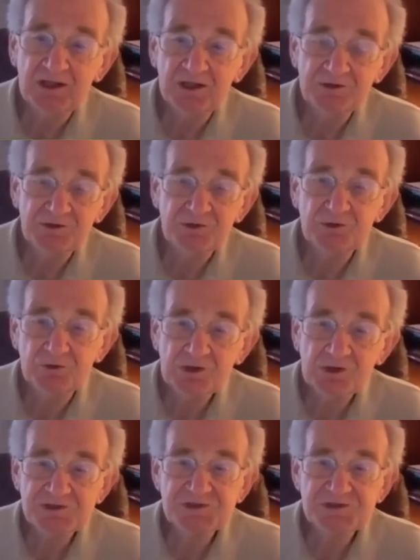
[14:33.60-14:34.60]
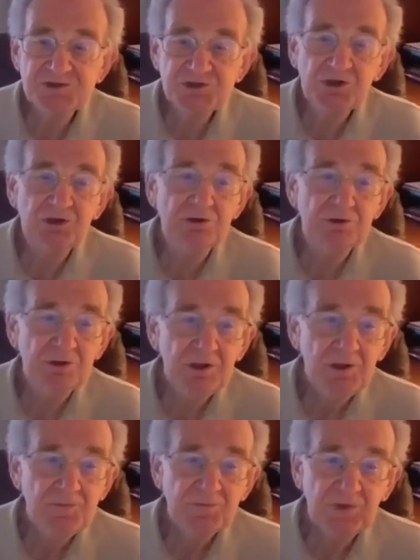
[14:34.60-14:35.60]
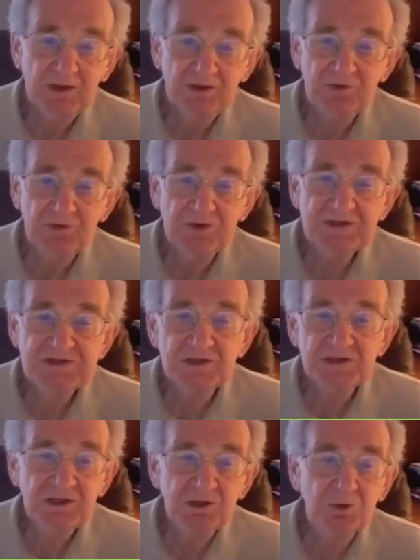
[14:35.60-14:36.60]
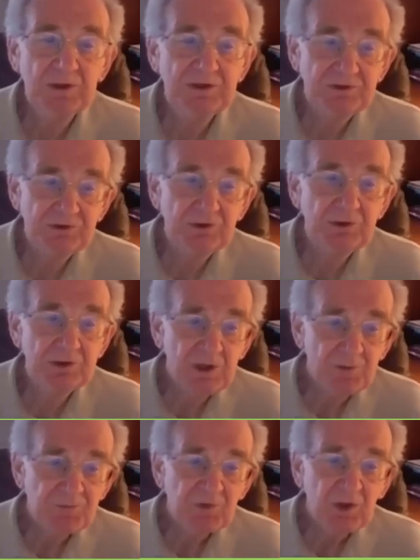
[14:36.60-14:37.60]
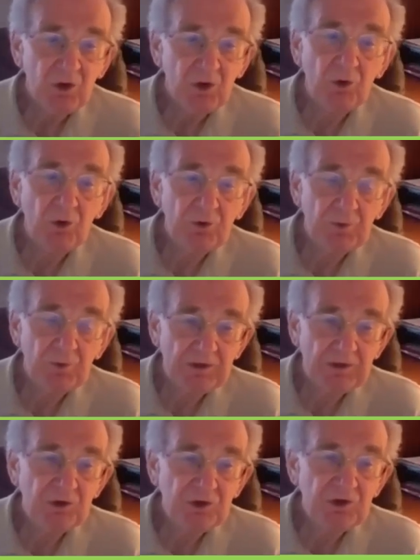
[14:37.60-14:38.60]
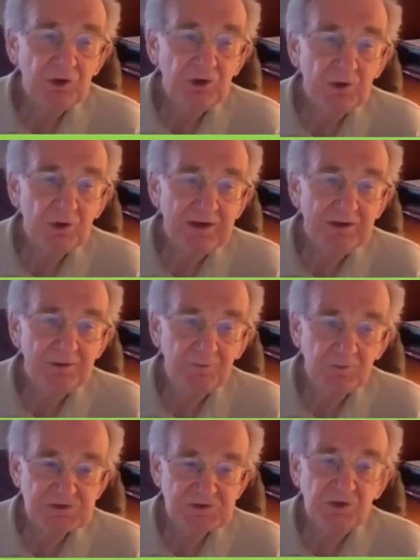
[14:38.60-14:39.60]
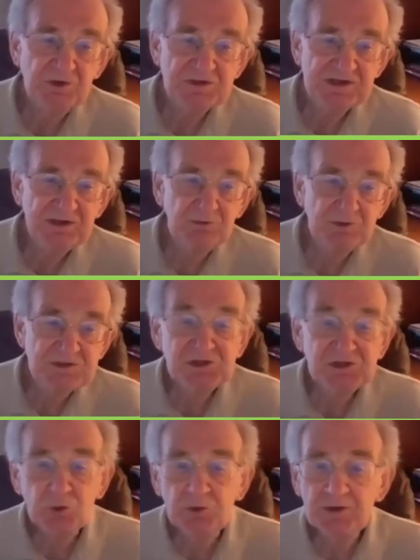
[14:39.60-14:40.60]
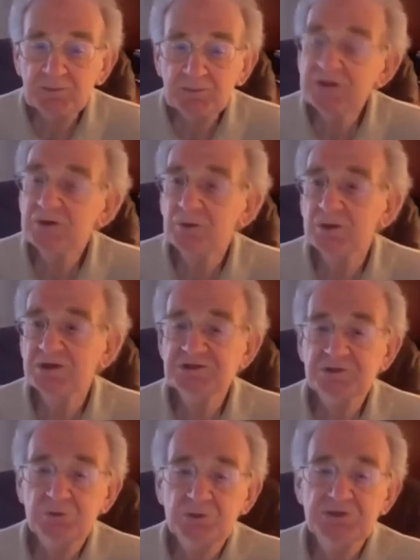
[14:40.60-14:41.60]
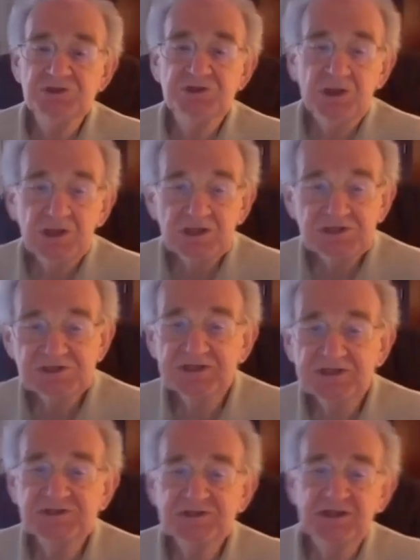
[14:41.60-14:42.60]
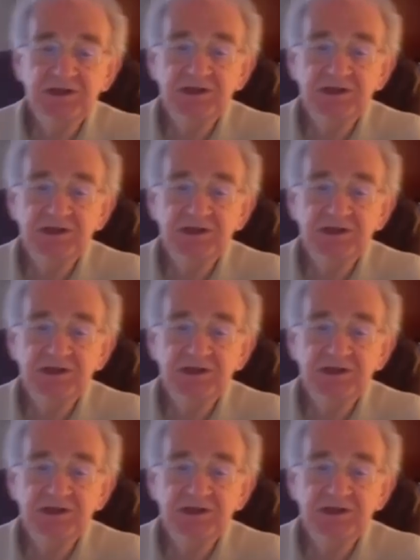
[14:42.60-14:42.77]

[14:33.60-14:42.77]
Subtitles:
to cousin Joe, and that's a legal way to do it. Or you can do what's known as a residuary bequest, which says that